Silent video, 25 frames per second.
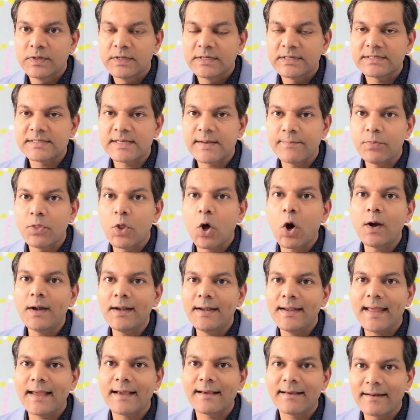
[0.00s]
some
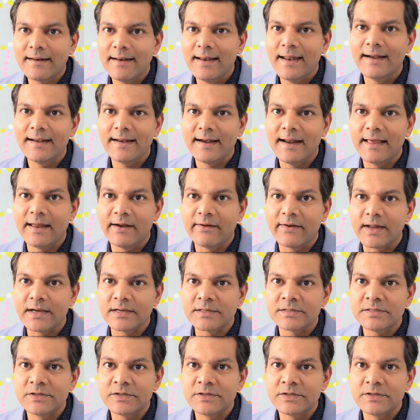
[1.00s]
non-tech related areas.